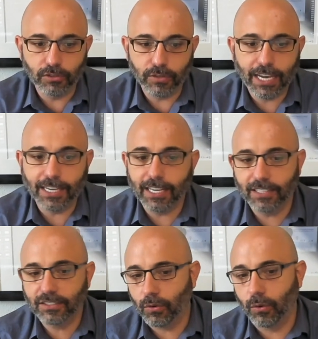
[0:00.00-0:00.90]
You can't get
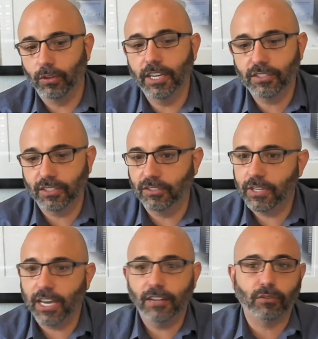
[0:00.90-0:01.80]
into correlation.
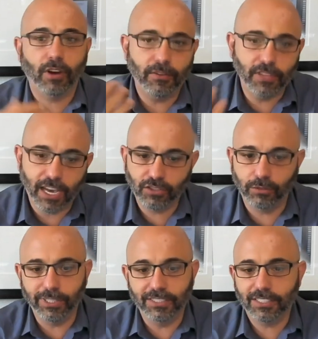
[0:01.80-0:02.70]
You can't drive the
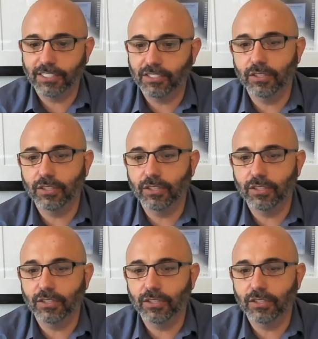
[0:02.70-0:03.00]
actionable insights,